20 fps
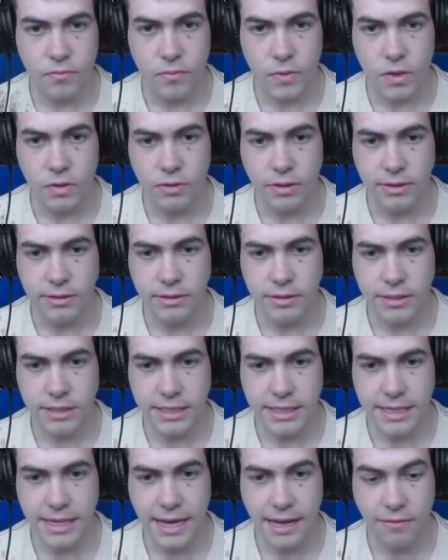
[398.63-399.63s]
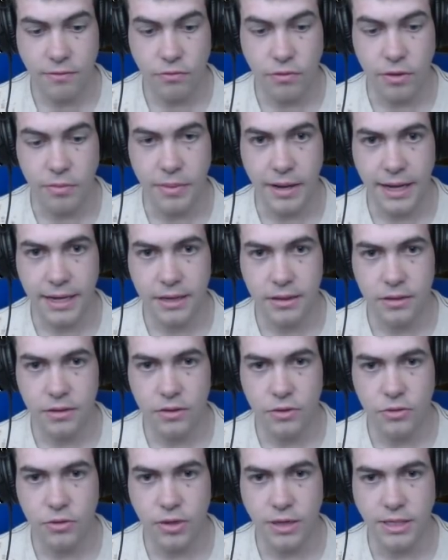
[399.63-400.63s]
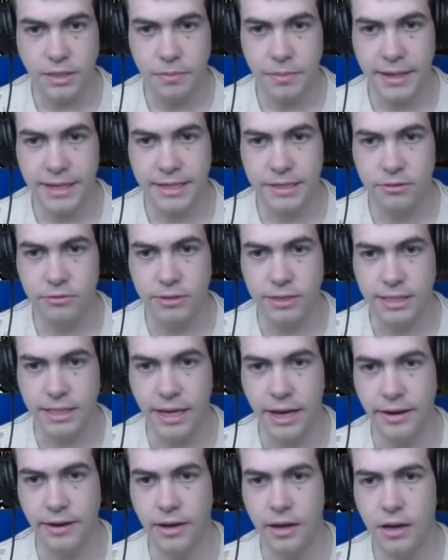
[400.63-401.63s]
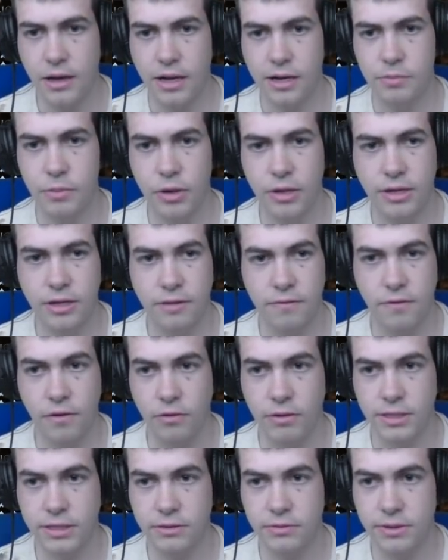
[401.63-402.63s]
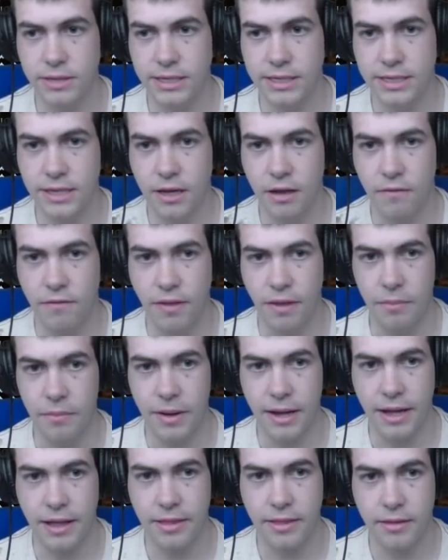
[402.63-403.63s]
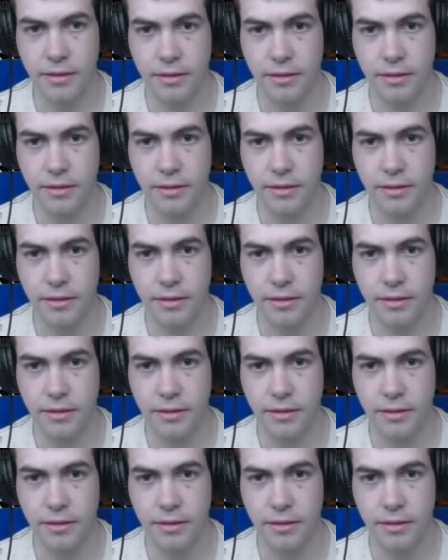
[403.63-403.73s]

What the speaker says: Alright, we've got these cavalry back trying to pester us again. Let's pull into the forest, we'll at least cut off their path.